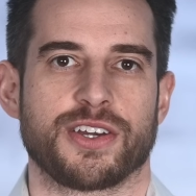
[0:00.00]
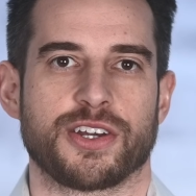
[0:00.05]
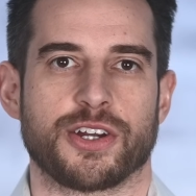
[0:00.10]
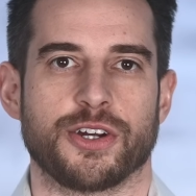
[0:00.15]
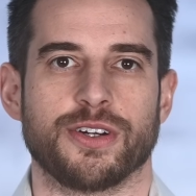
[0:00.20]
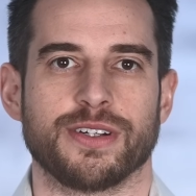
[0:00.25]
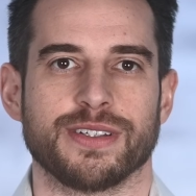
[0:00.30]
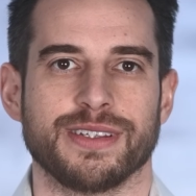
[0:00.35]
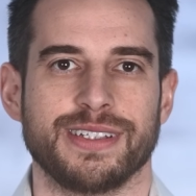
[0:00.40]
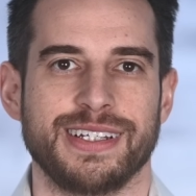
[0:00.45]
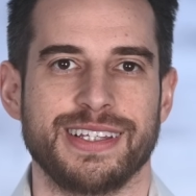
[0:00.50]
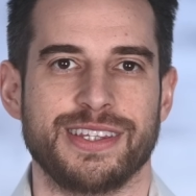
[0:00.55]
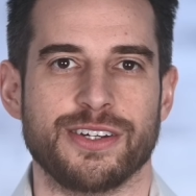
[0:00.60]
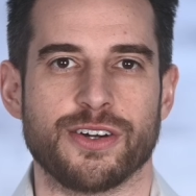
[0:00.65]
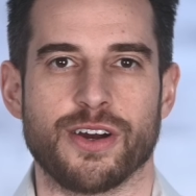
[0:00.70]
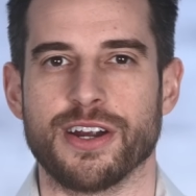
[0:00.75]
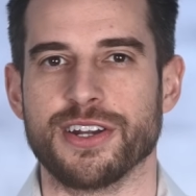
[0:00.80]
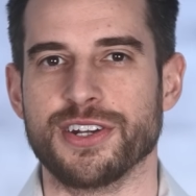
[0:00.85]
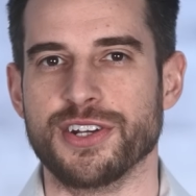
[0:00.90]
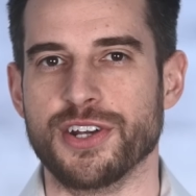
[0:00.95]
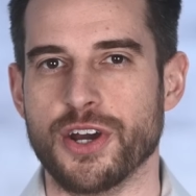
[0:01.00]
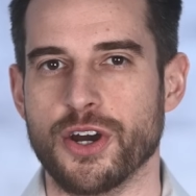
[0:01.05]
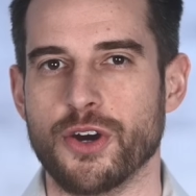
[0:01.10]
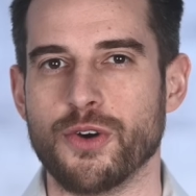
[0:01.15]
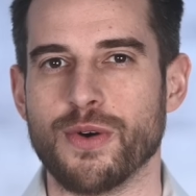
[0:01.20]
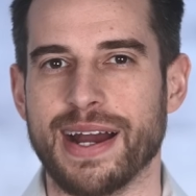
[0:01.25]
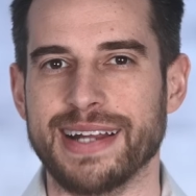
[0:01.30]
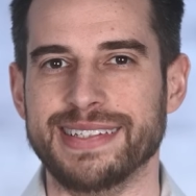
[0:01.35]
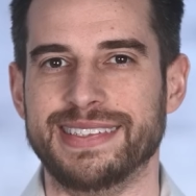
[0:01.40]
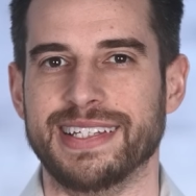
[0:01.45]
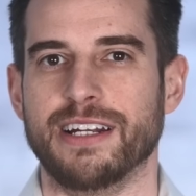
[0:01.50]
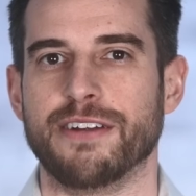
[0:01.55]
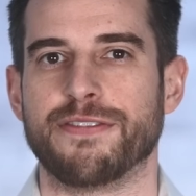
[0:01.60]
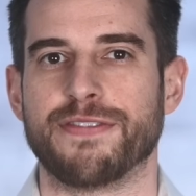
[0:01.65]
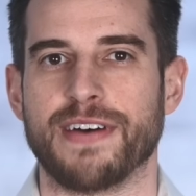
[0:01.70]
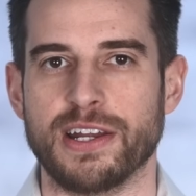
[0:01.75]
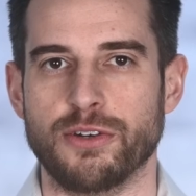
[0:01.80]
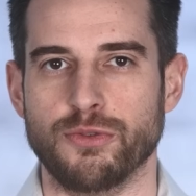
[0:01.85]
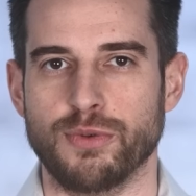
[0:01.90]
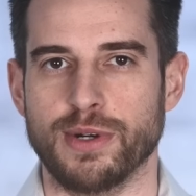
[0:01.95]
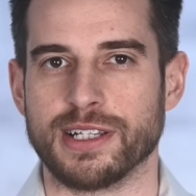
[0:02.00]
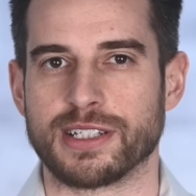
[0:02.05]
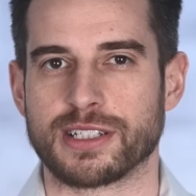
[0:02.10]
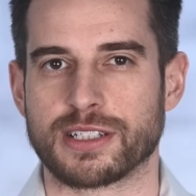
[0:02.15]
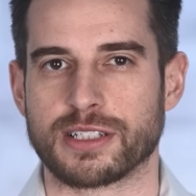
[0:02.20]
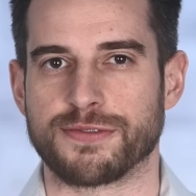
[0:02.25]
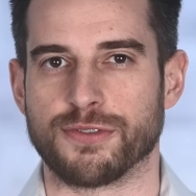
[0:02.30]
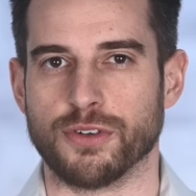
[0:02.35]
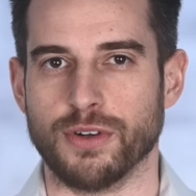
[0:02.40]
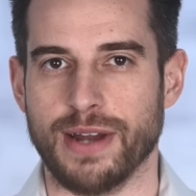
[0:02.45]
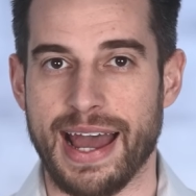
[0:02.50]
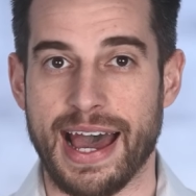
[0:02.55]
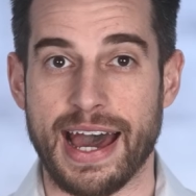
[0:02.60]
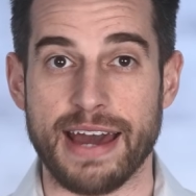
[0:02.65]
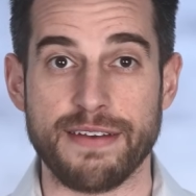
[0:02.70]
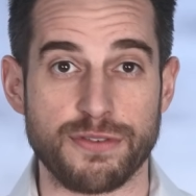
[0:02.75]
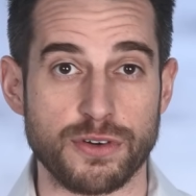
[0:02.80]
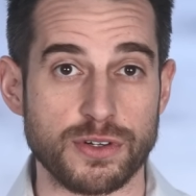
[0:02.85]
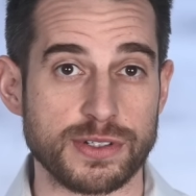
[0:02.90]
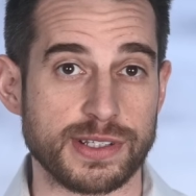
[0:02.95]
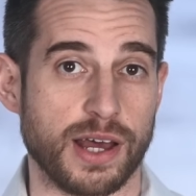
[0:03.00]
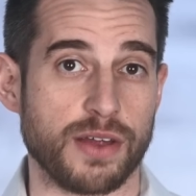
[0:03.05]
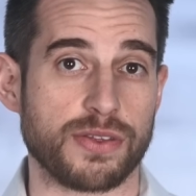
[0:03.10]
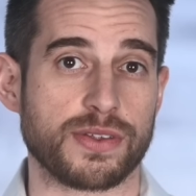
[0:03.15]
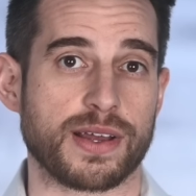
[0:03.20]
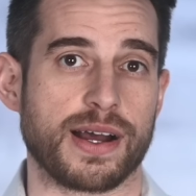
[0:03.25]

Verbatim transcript: Currently, there are no identified risks for adverse health